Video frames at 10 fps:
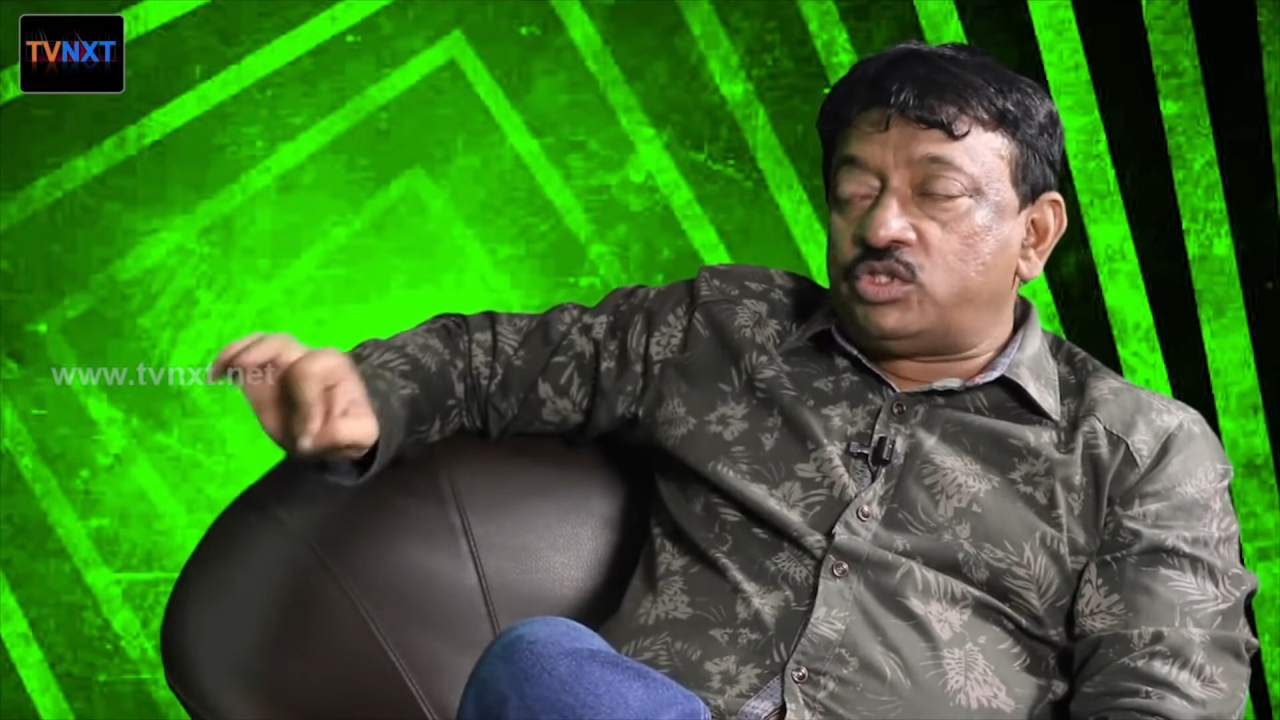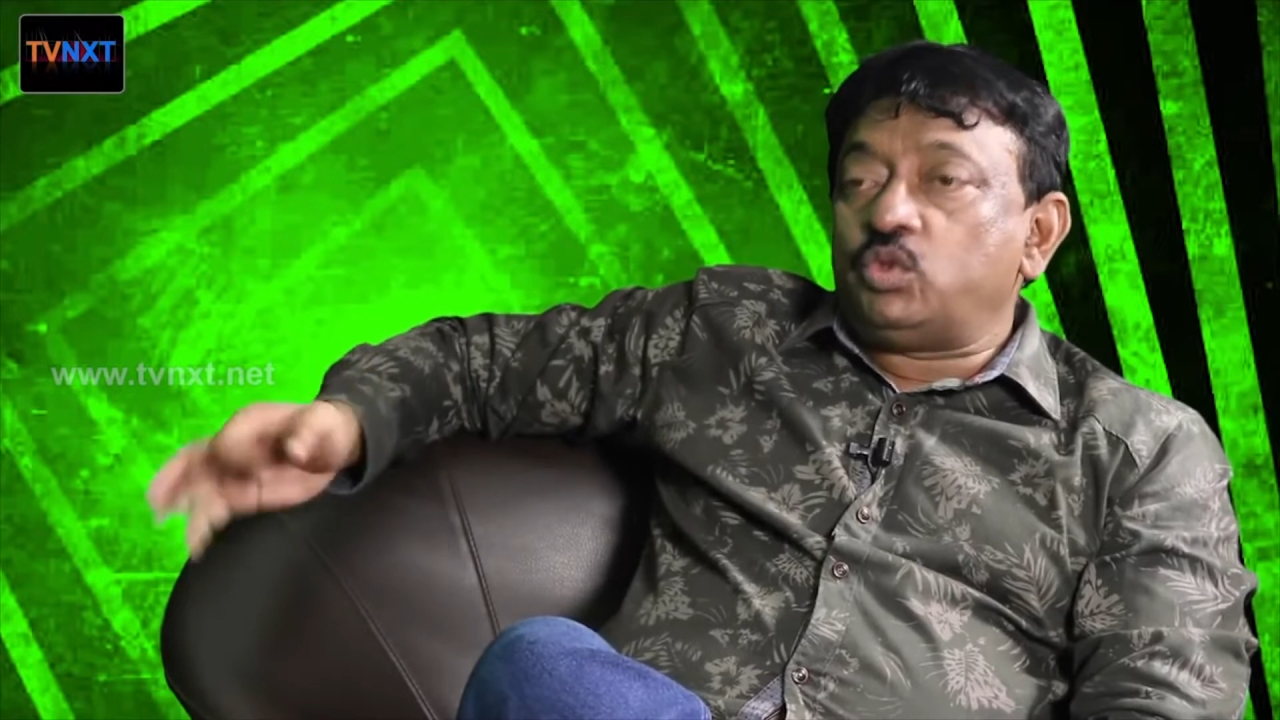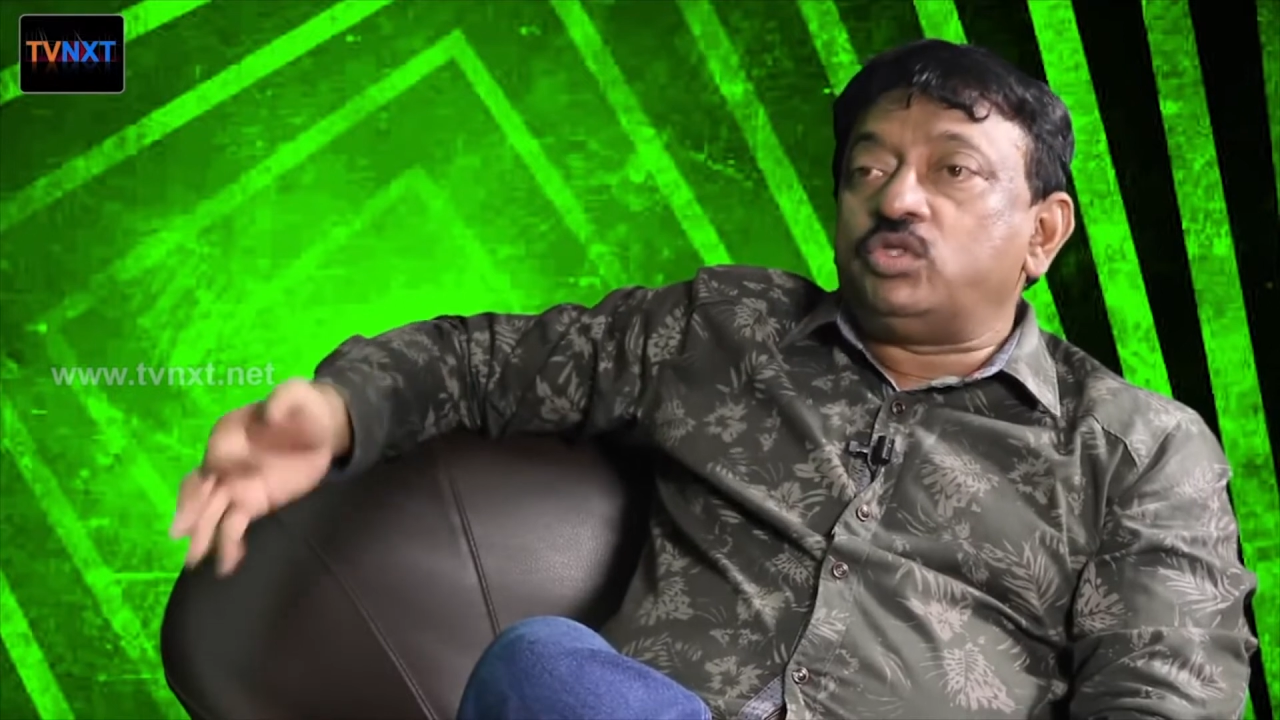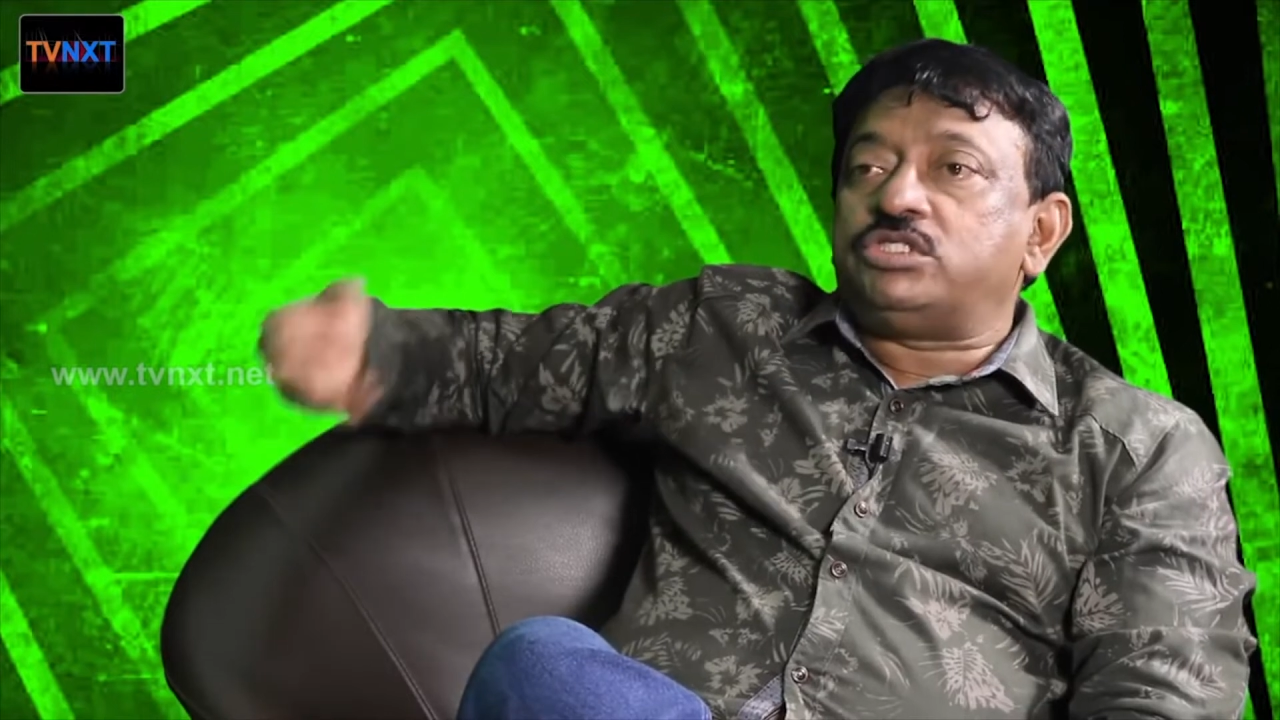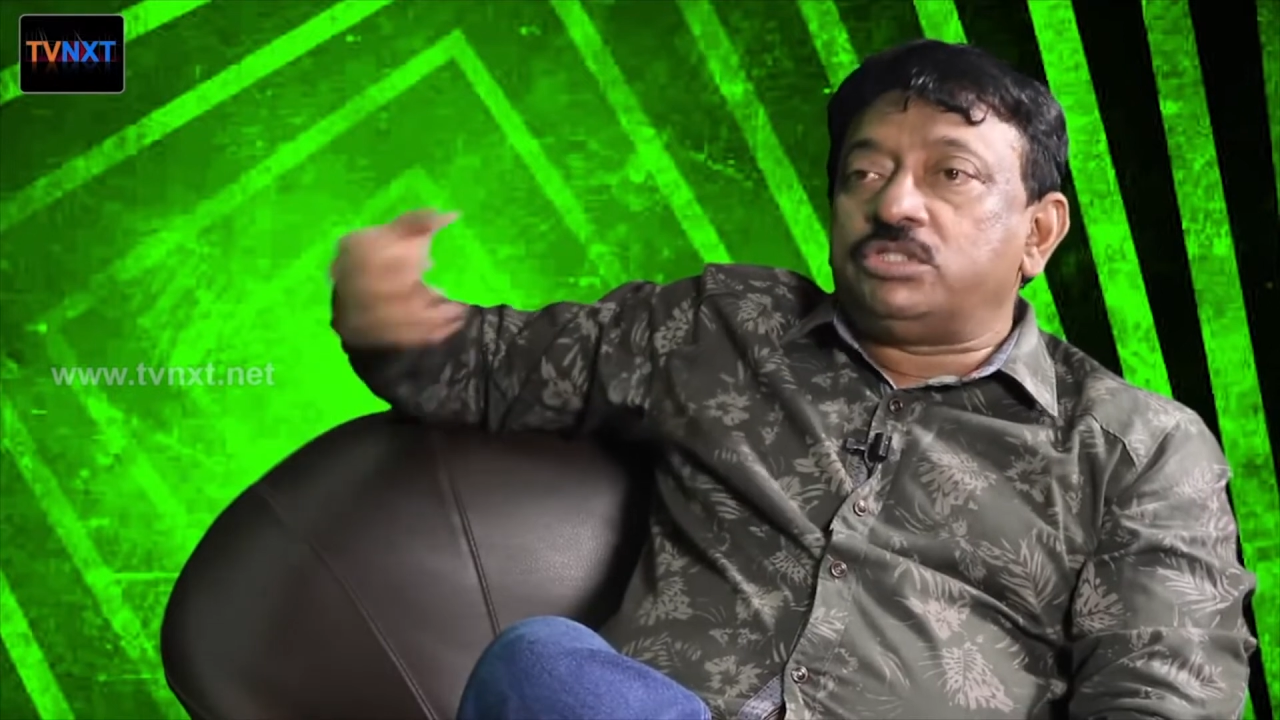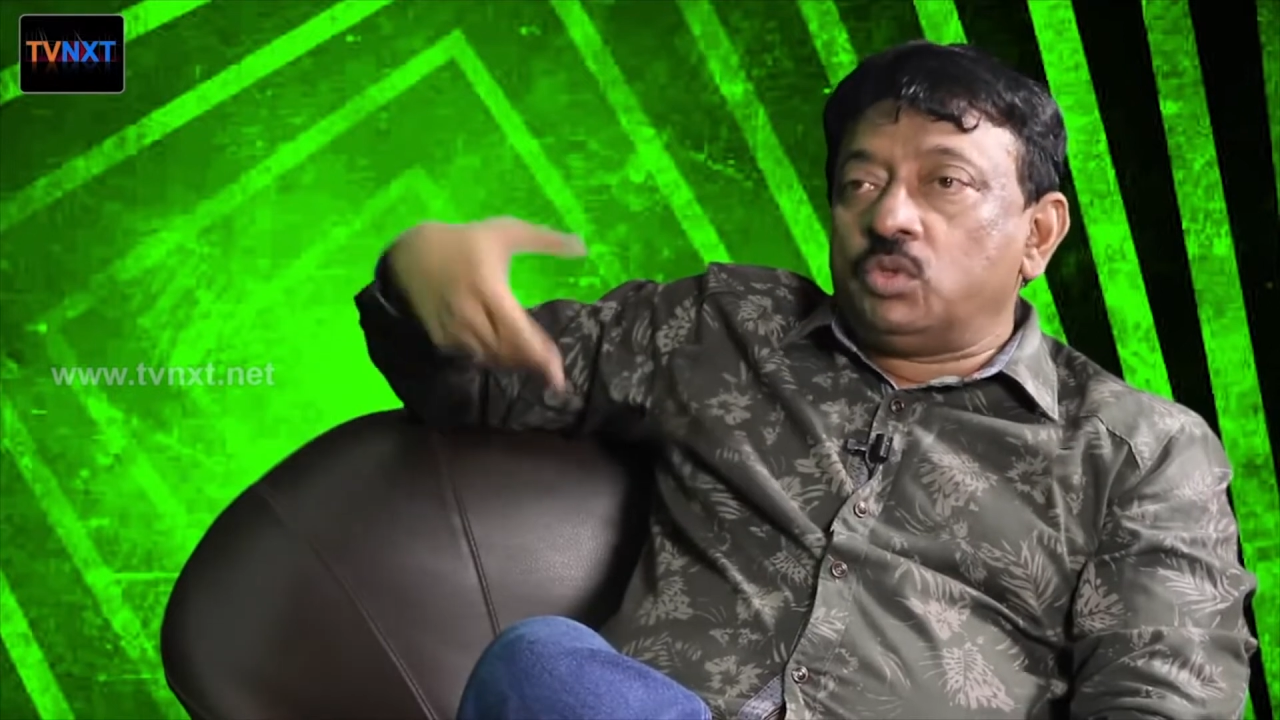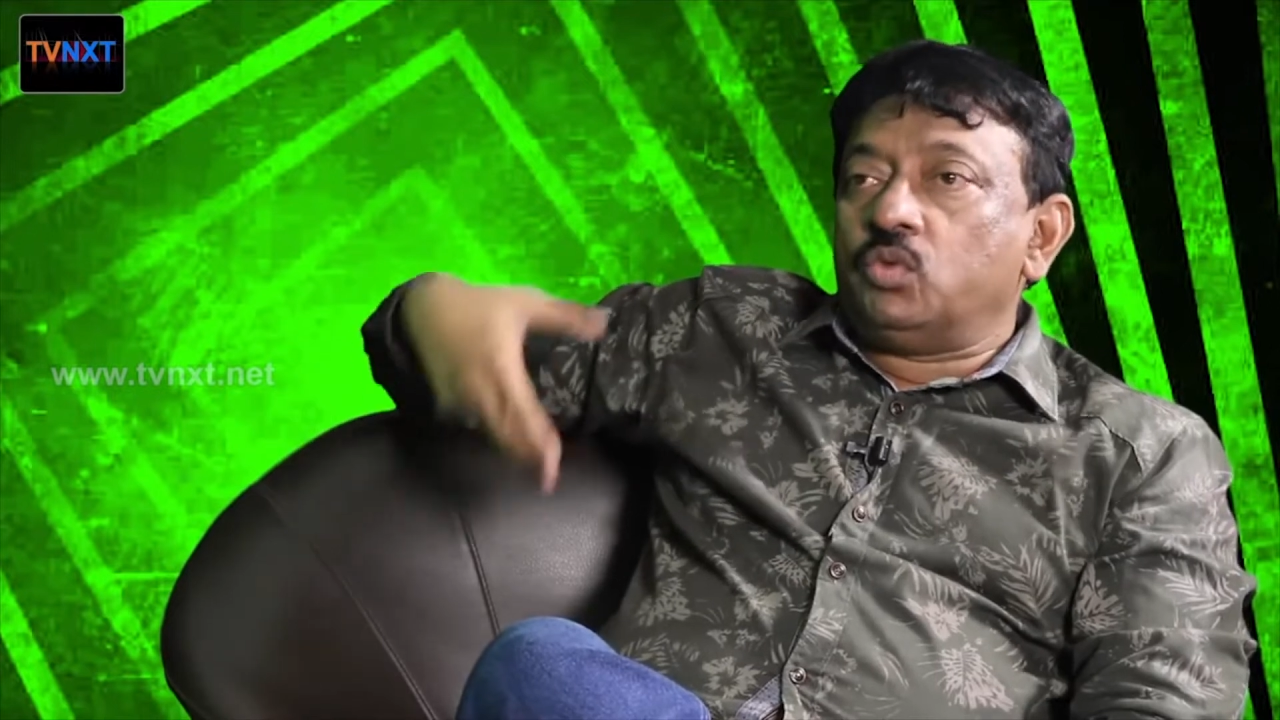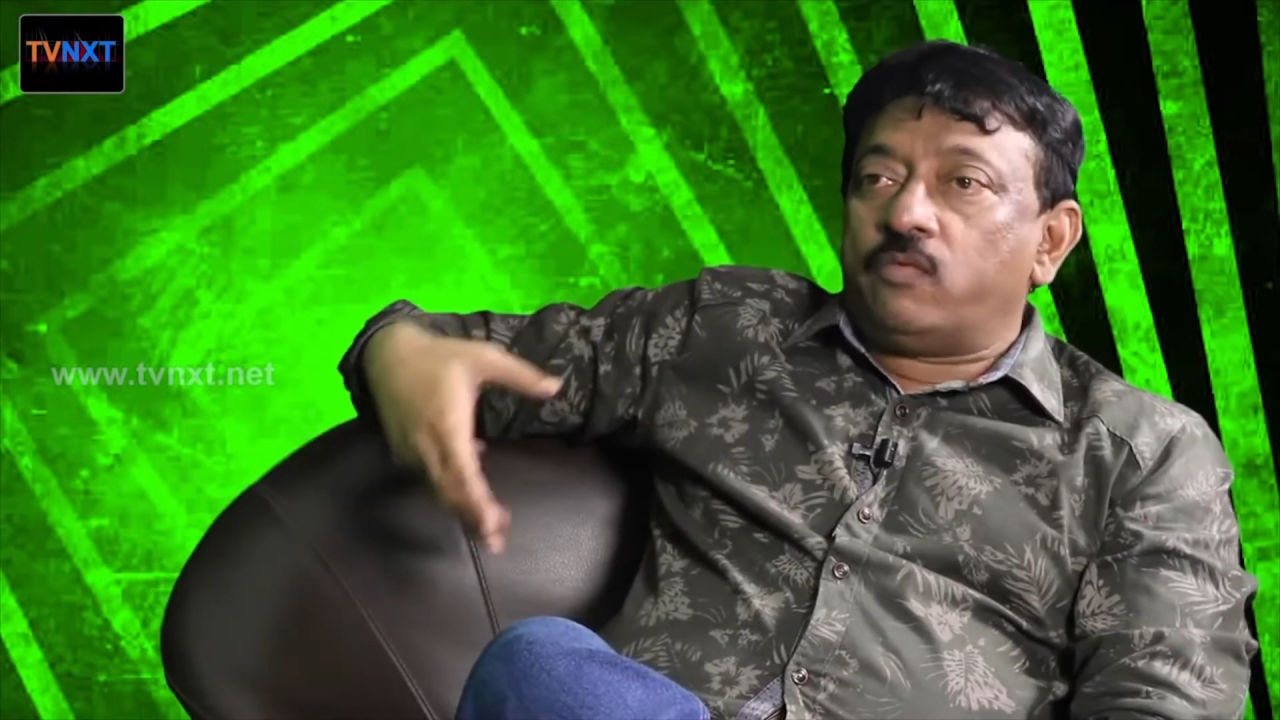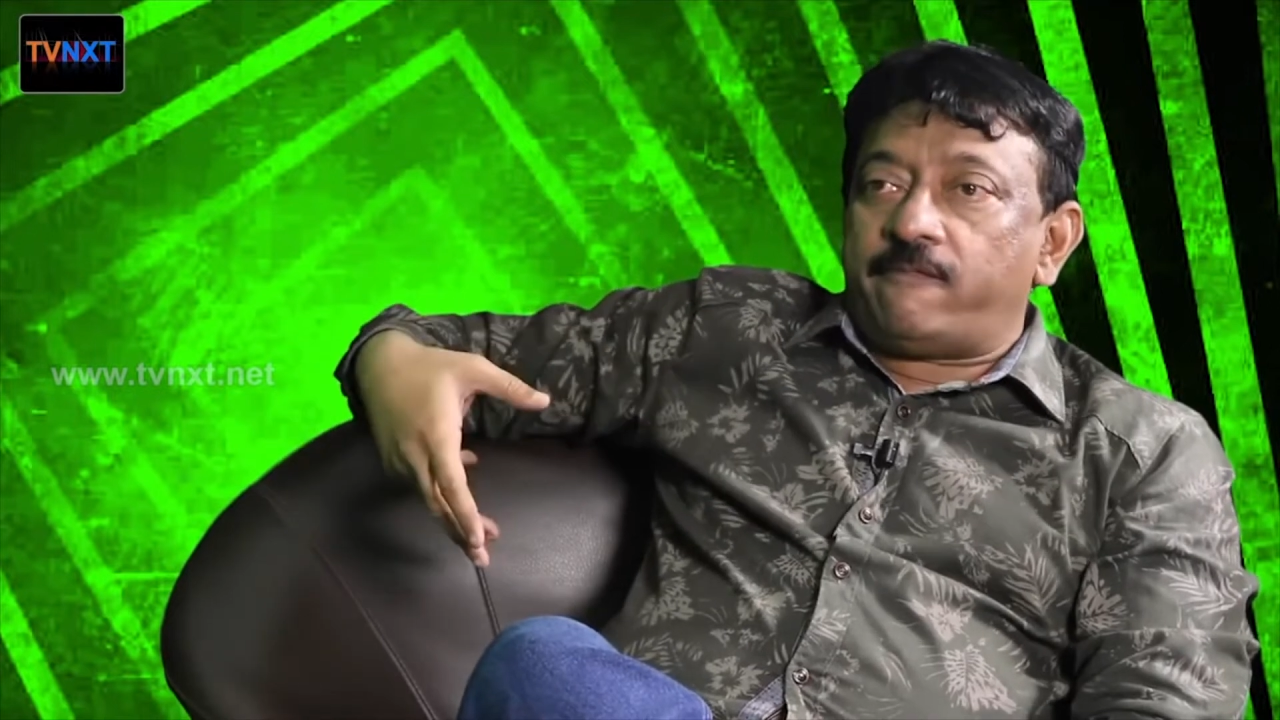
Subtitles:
suits you